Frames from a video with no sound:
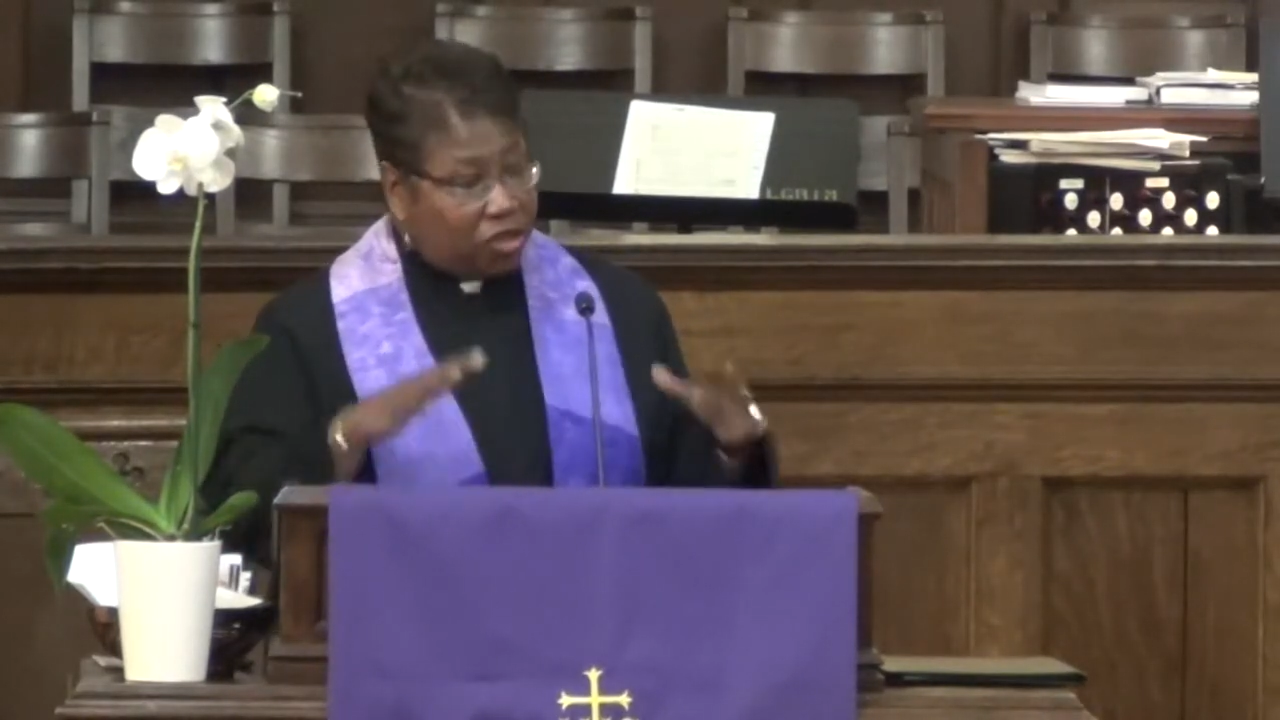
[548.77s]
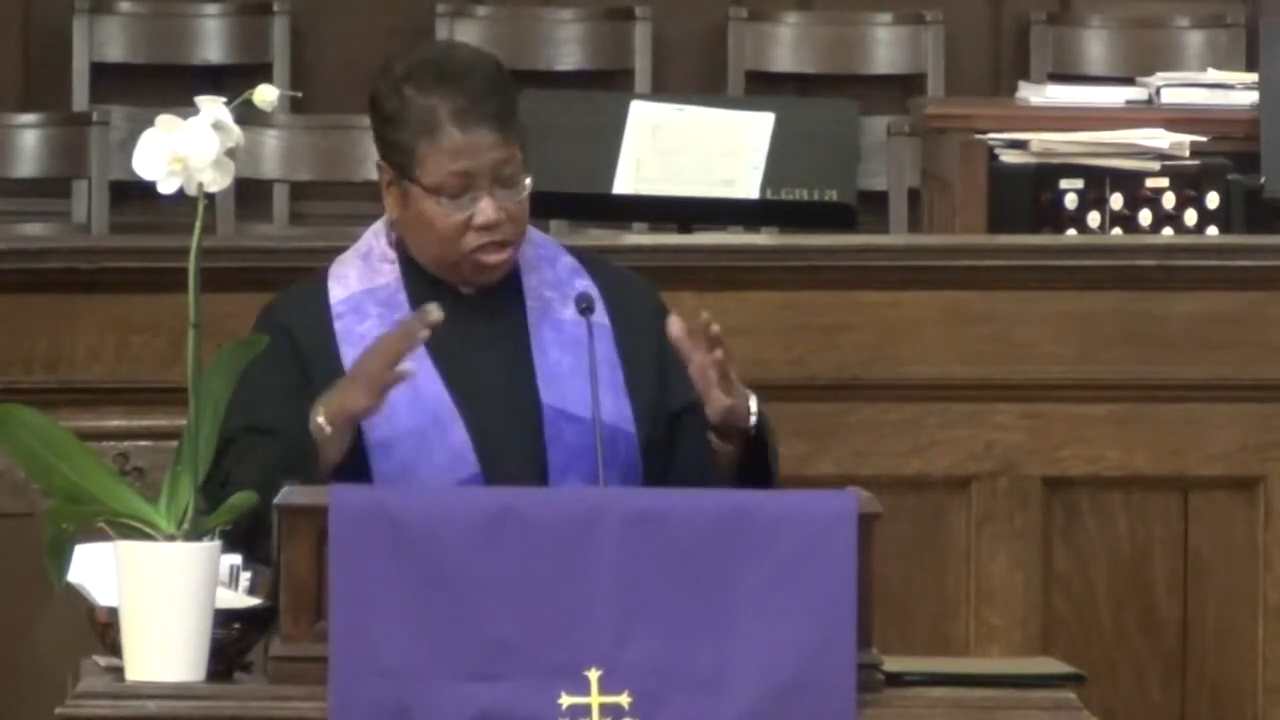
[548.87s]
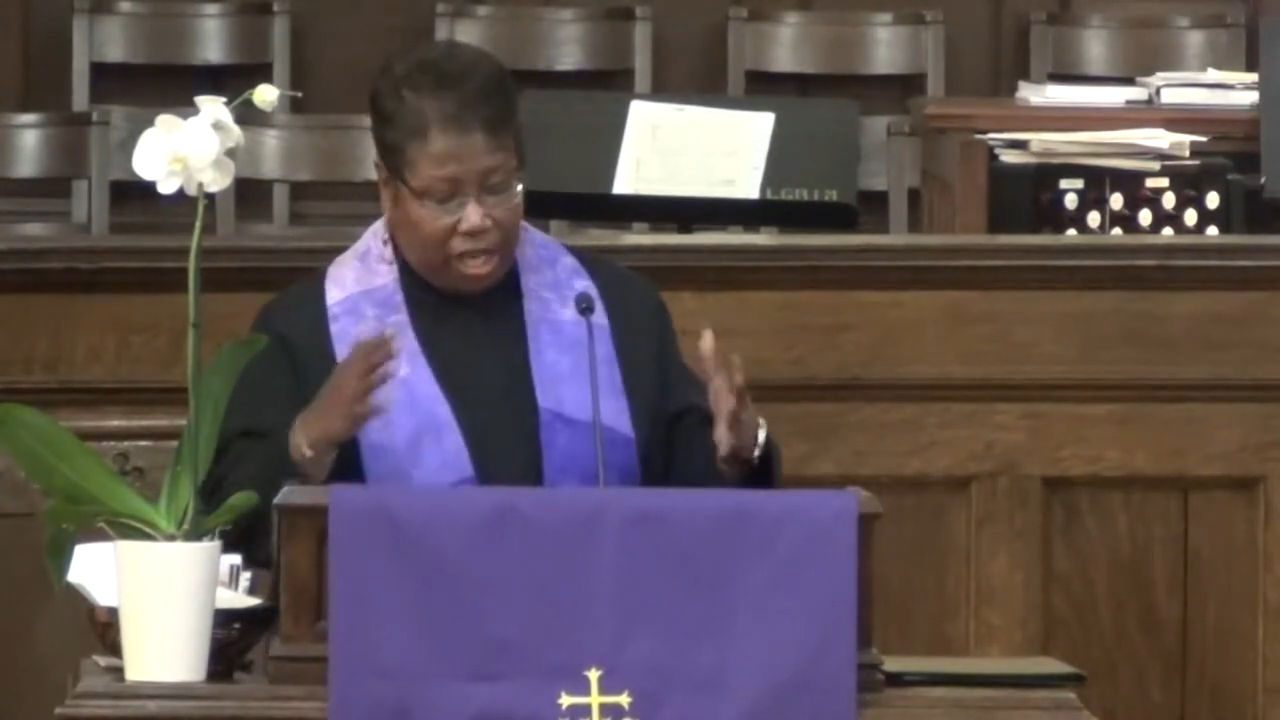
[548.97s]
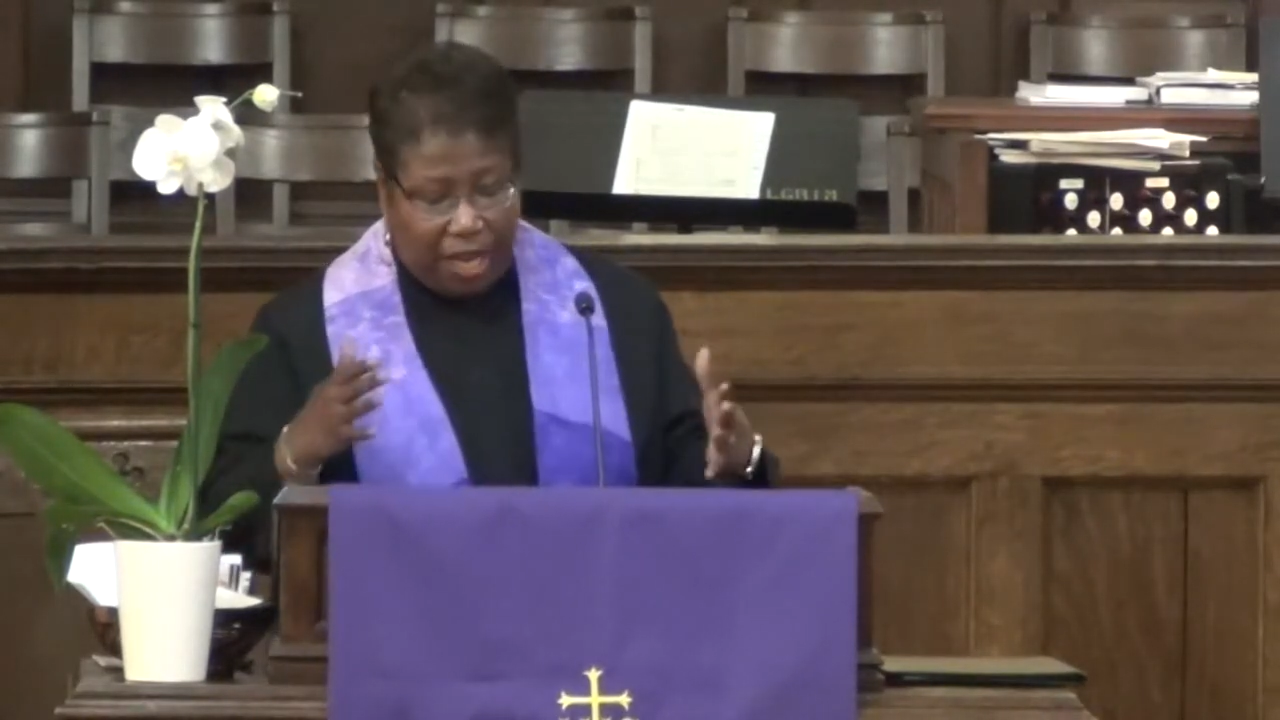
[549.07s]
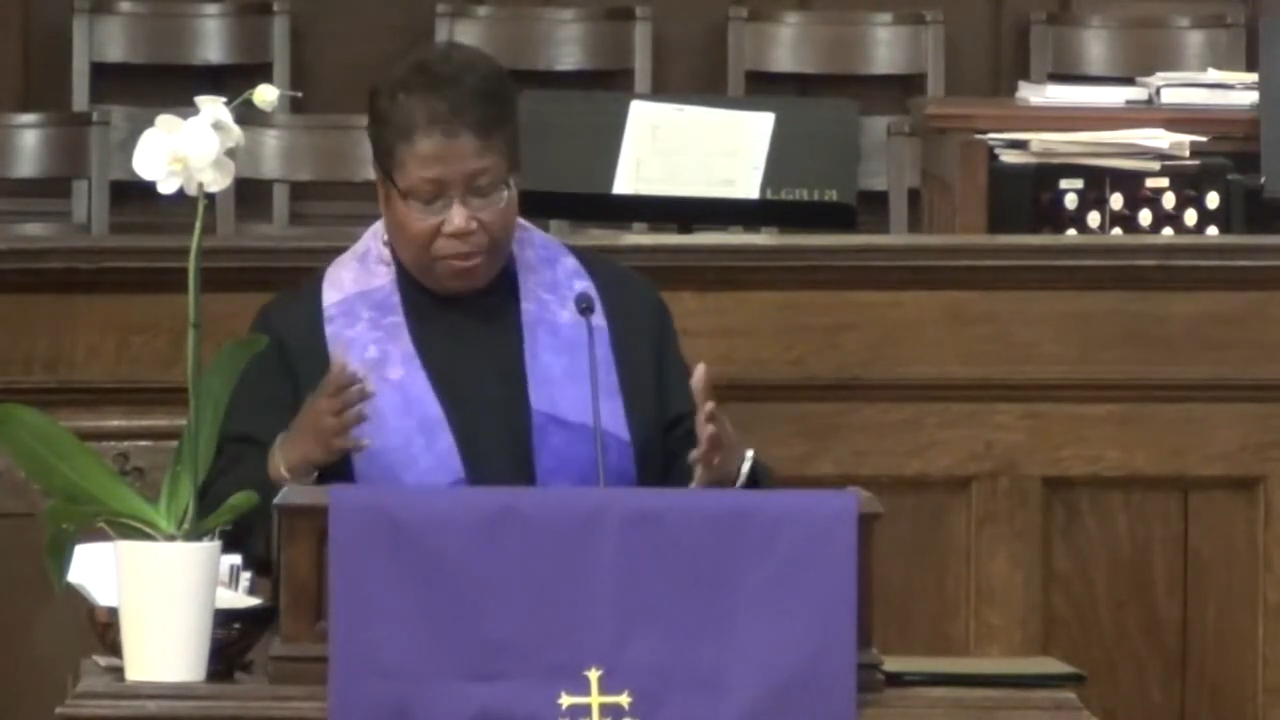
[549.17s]

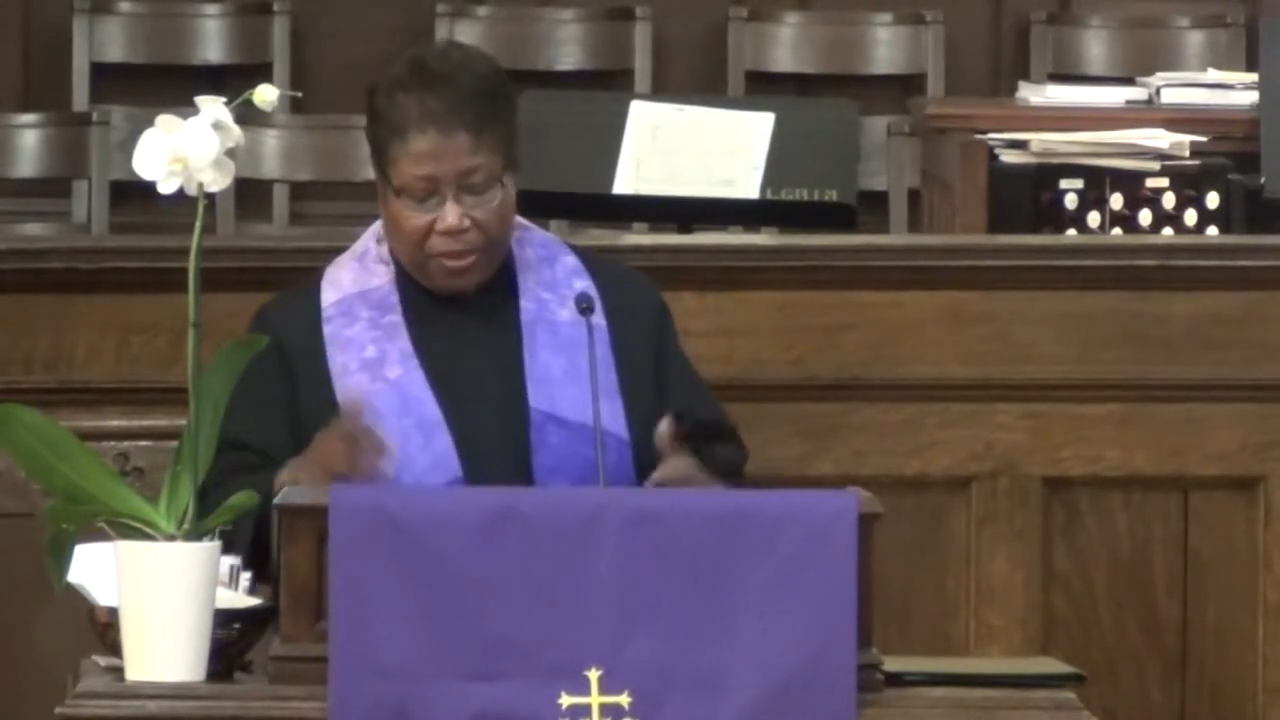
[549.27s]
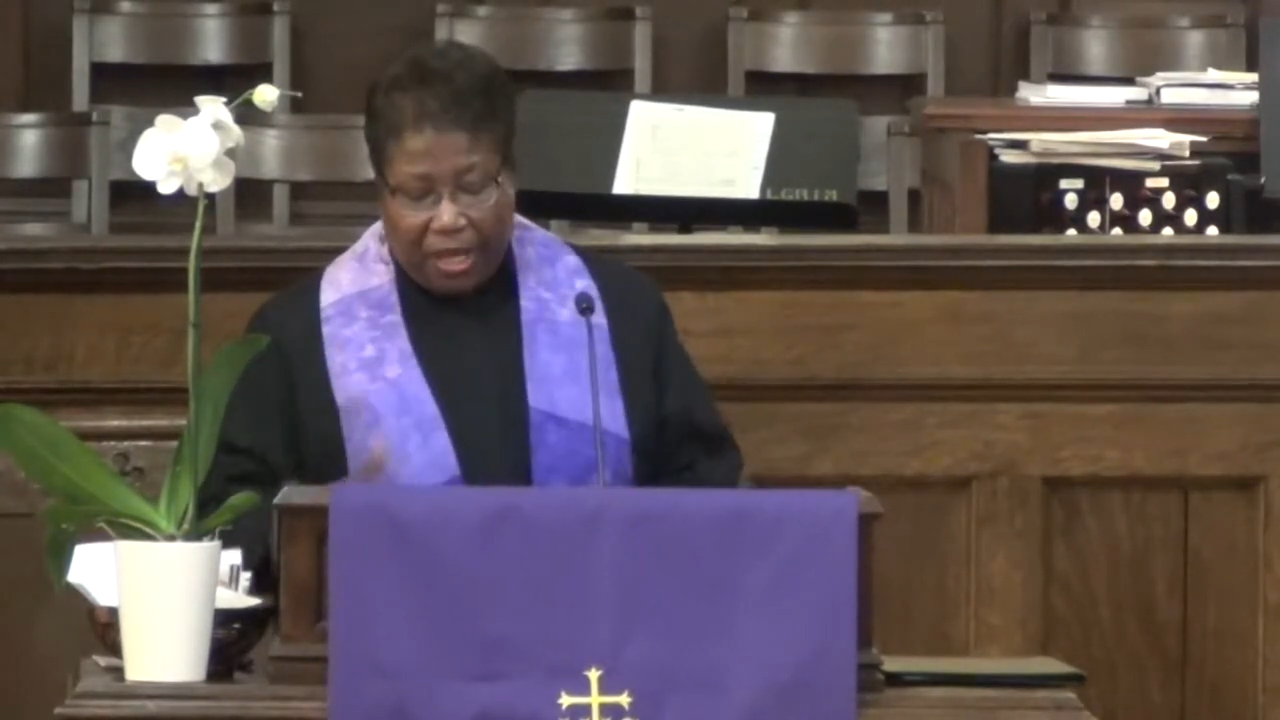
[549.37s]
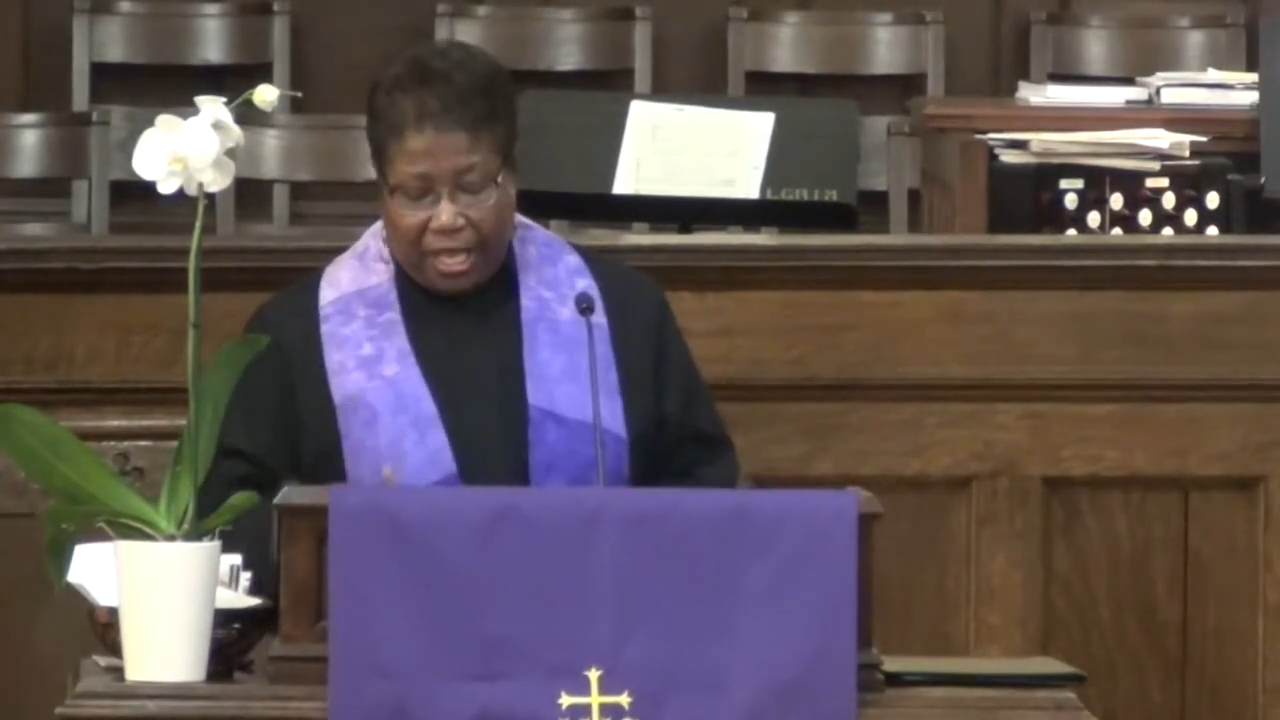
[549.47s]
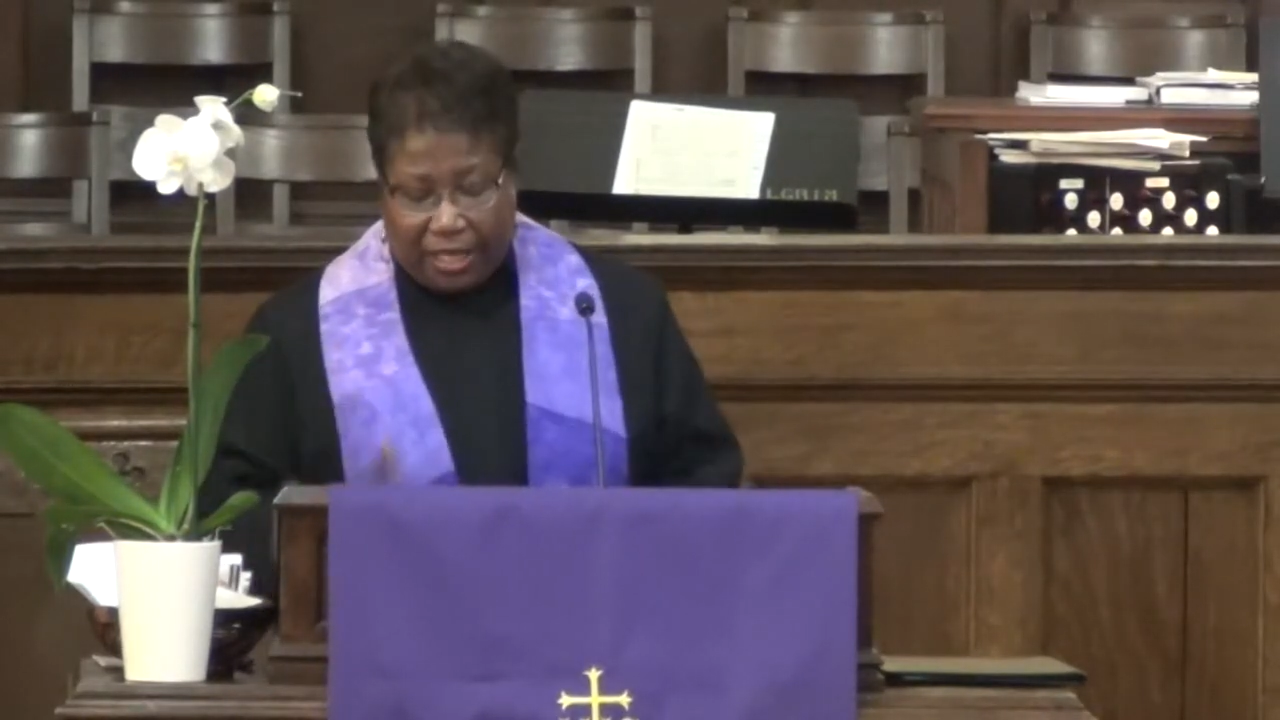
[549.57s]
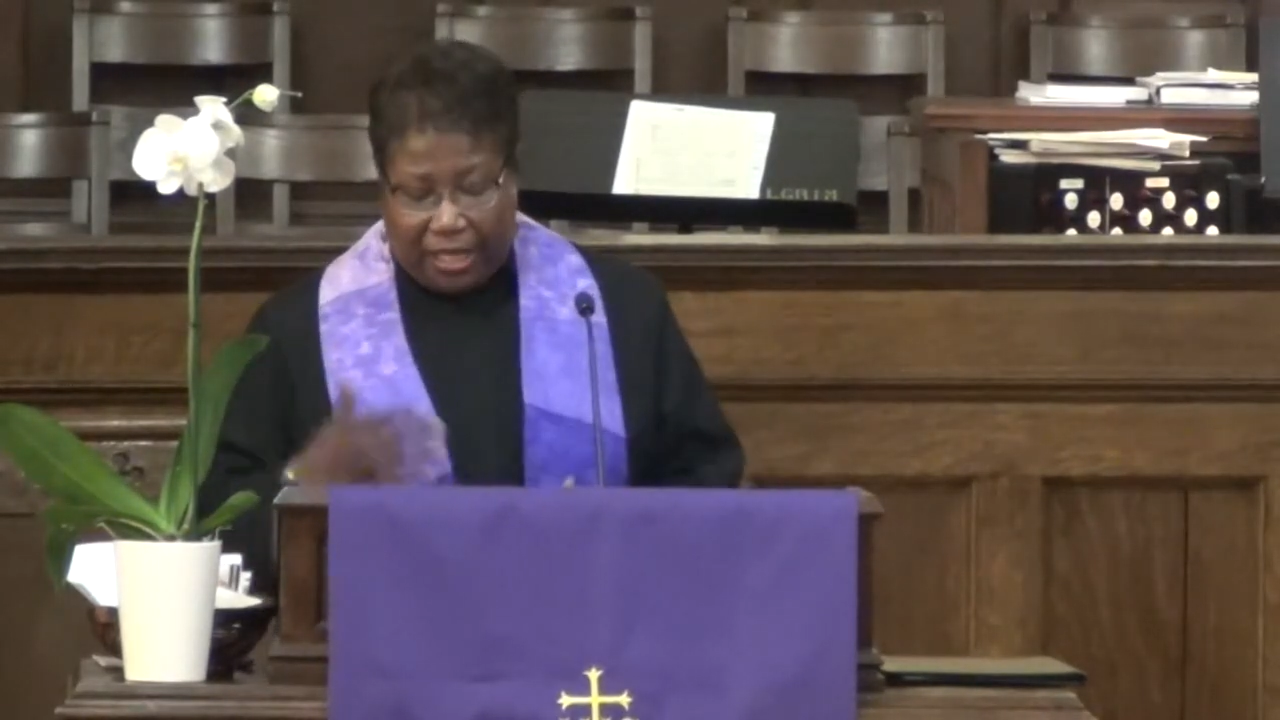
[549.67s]
shape